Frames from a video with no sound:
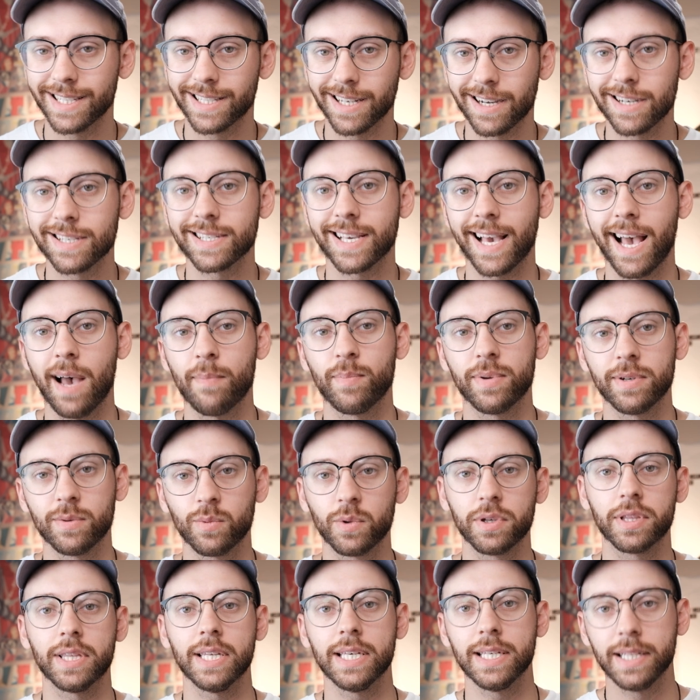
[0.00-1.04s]
does happen
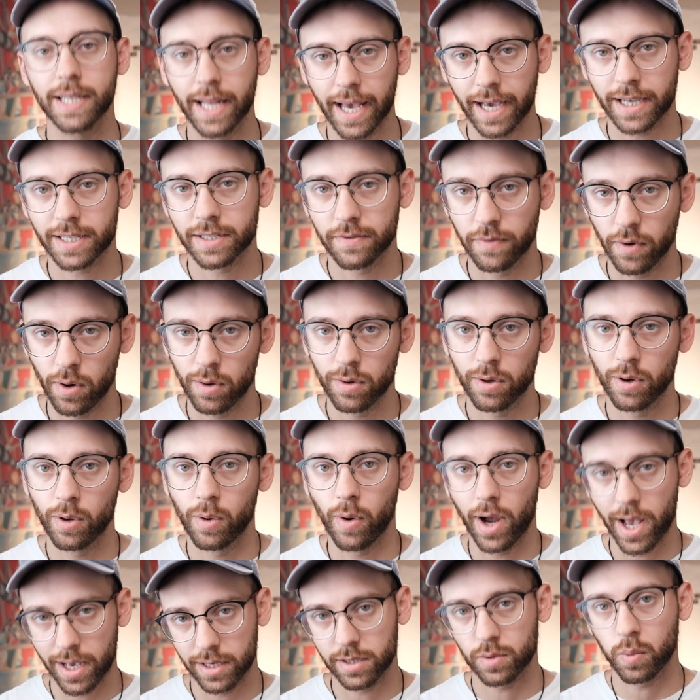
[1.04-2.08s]
with the next photo as